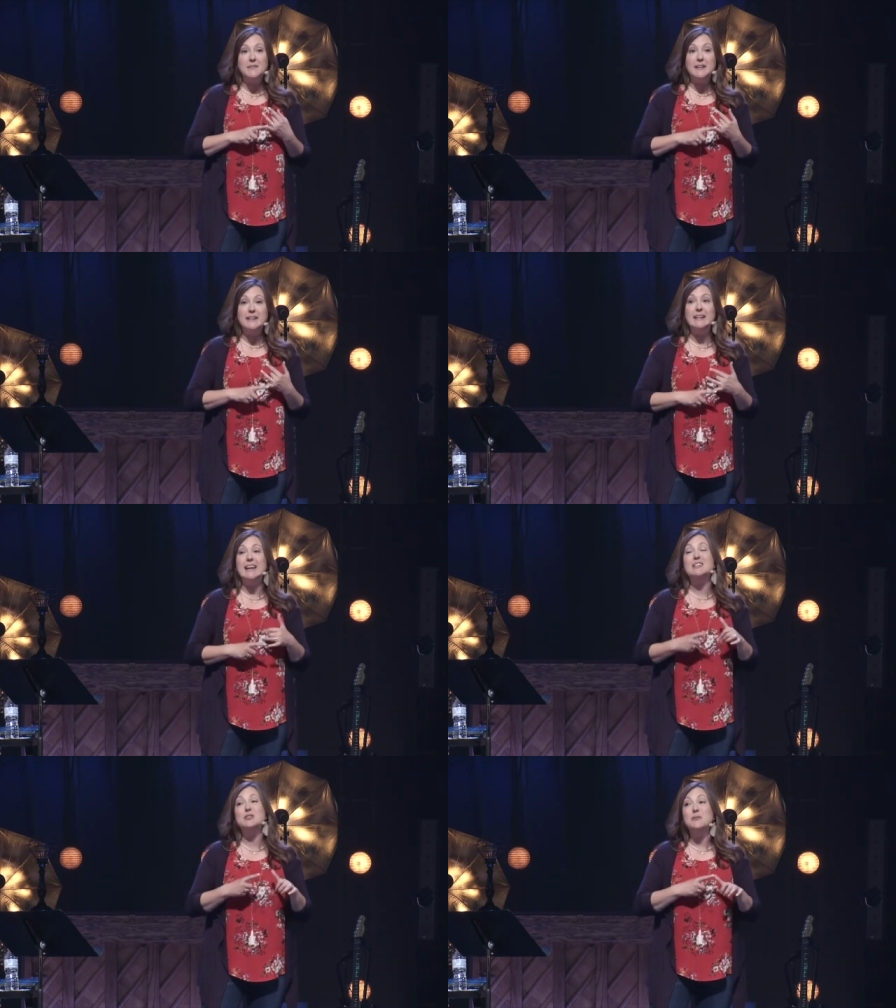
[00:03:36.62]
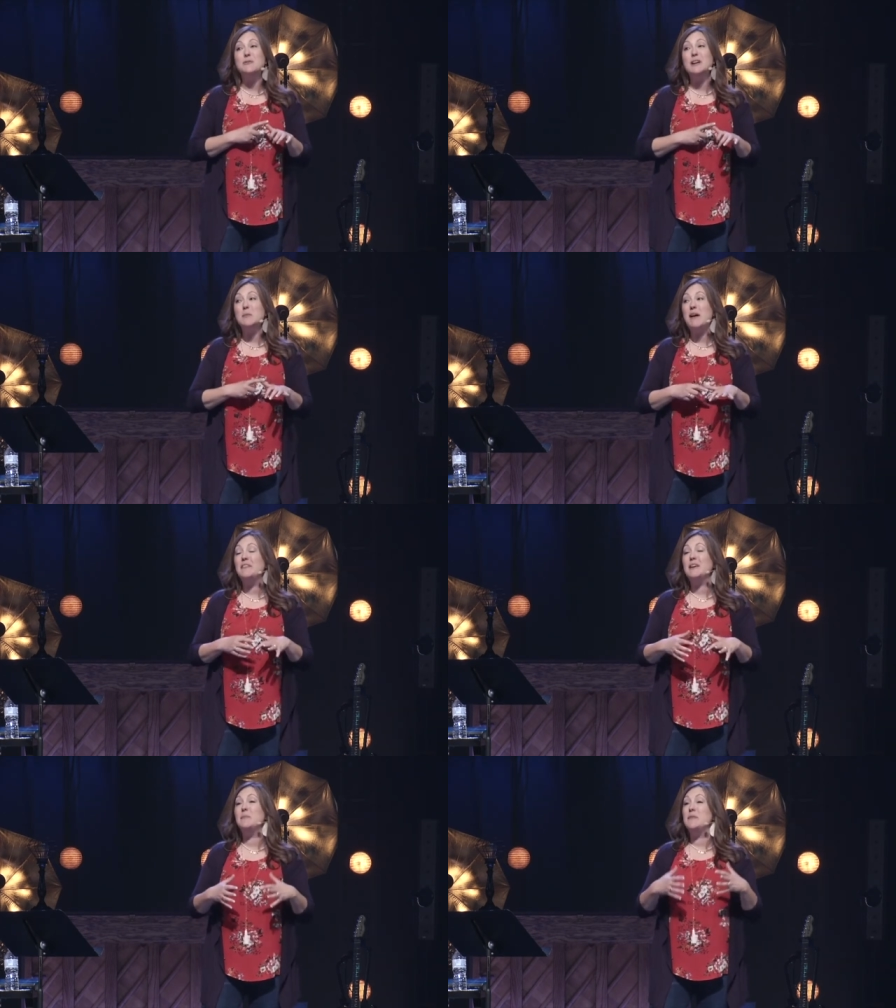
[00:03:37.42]
that they need, and don't forget
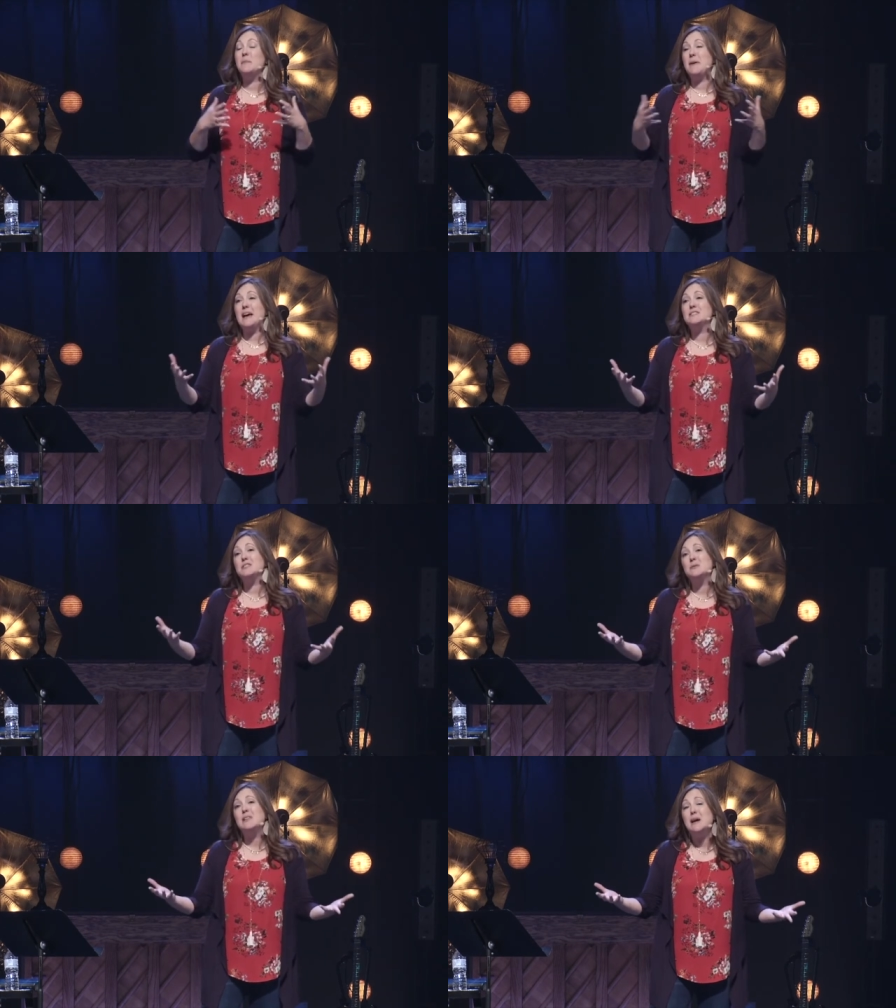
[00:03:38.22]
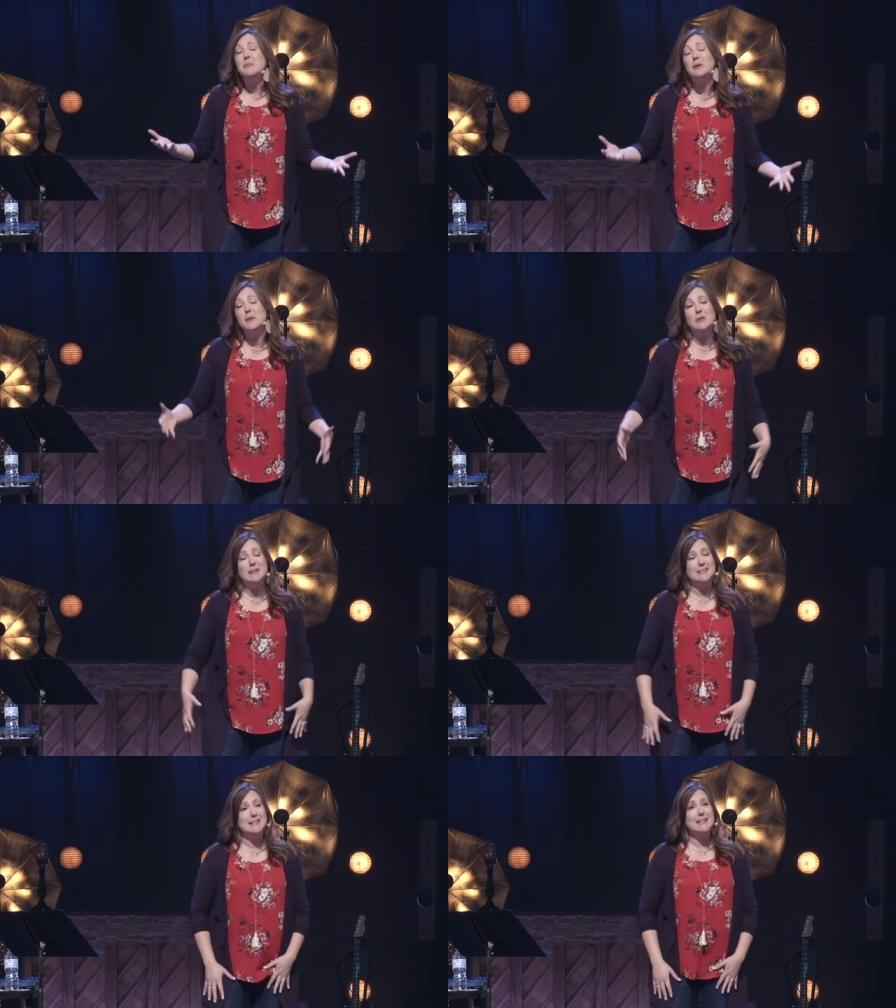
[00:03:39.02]
about the, the past due library
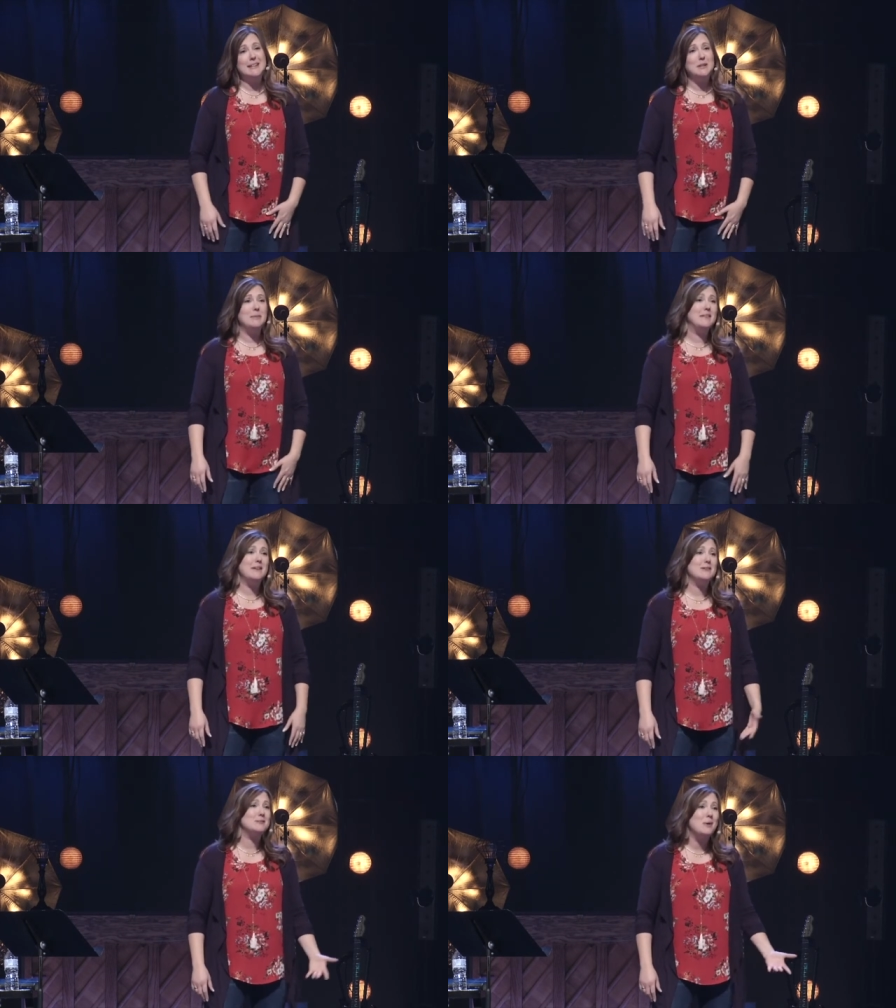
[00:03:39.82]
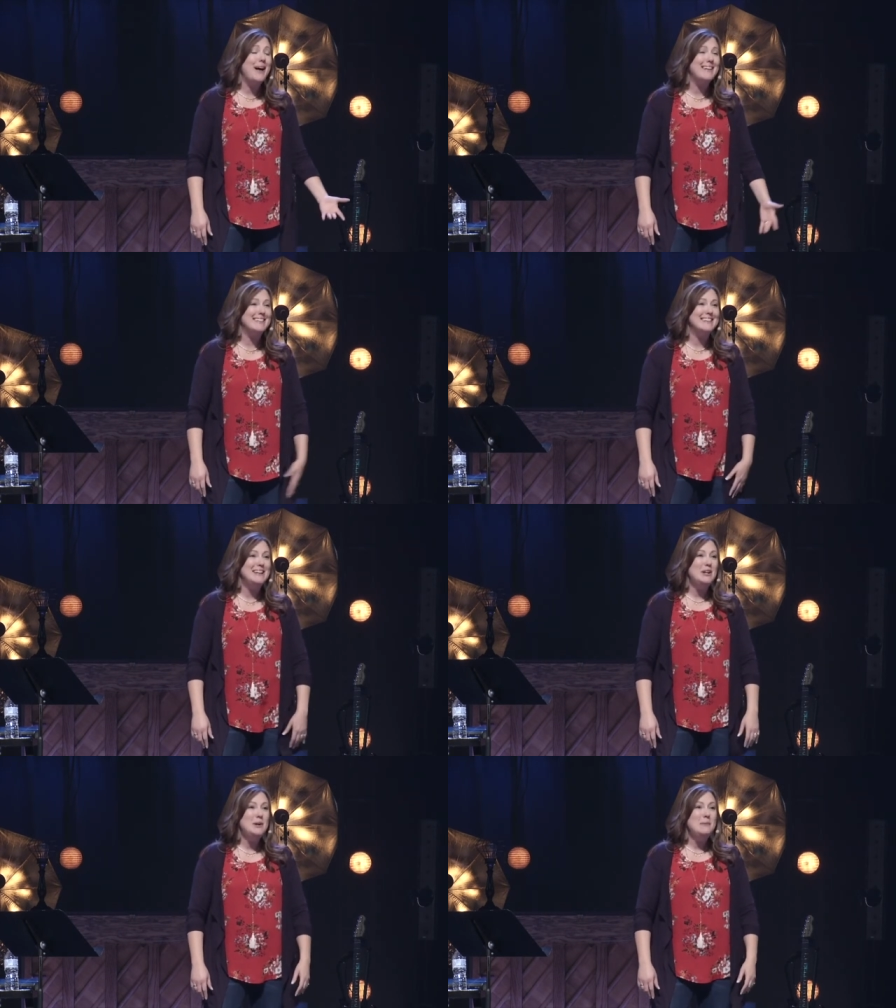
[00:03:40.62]
books that need to be in there as well.
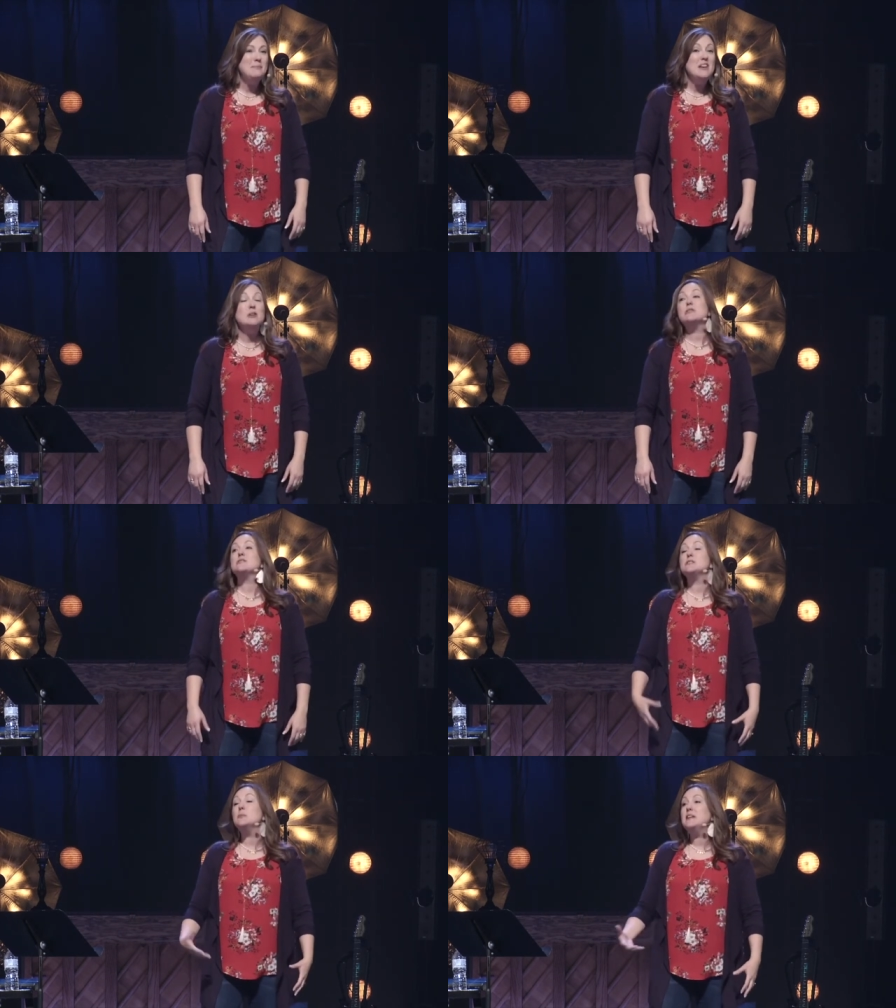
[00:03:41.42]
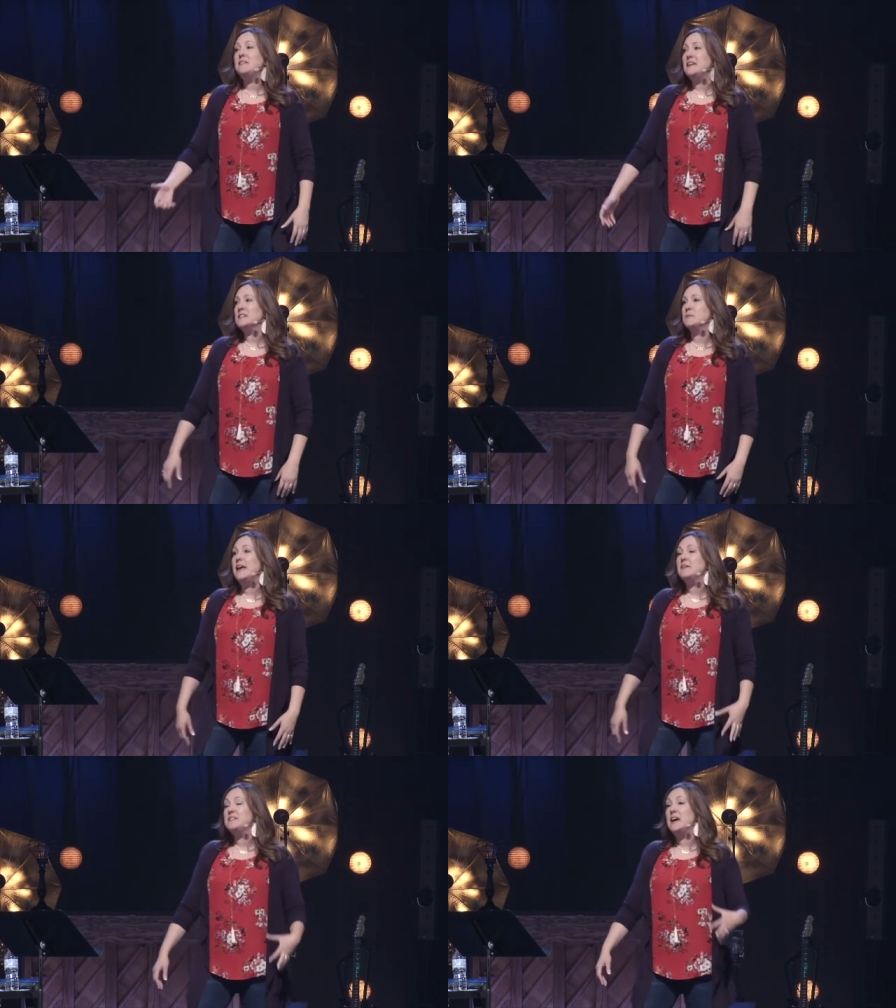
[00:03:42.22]
You know, there's so many things.
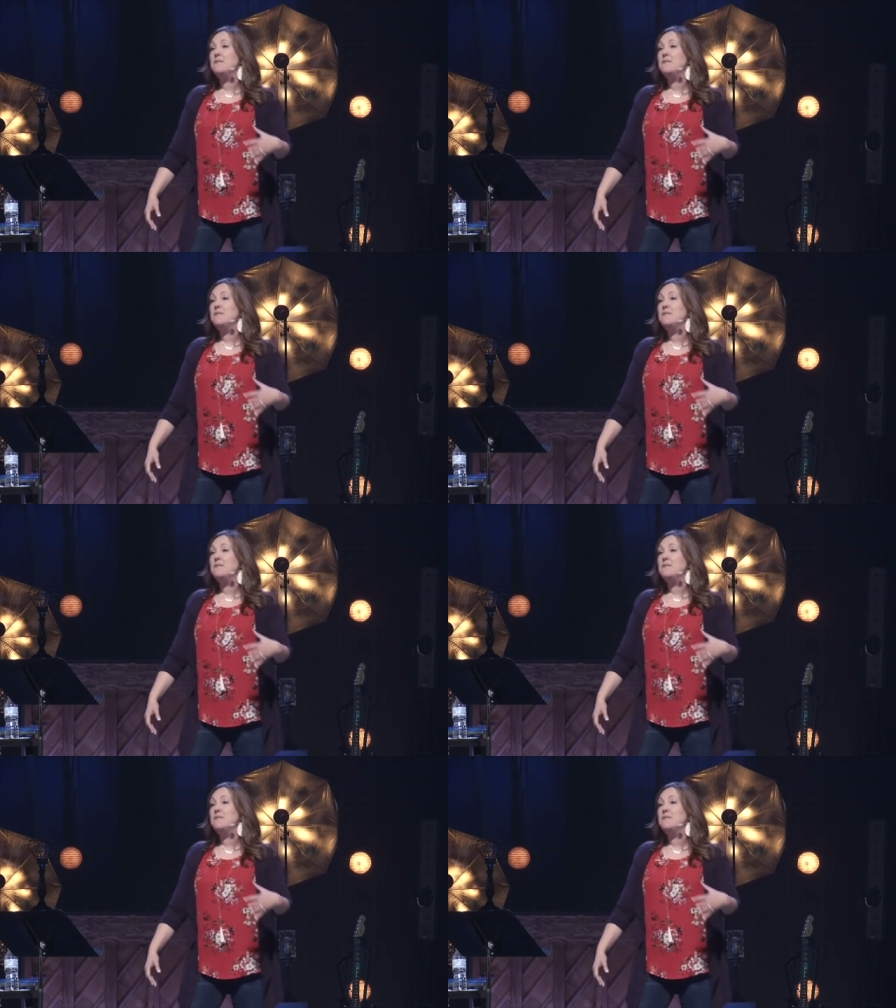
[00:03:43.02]
We have to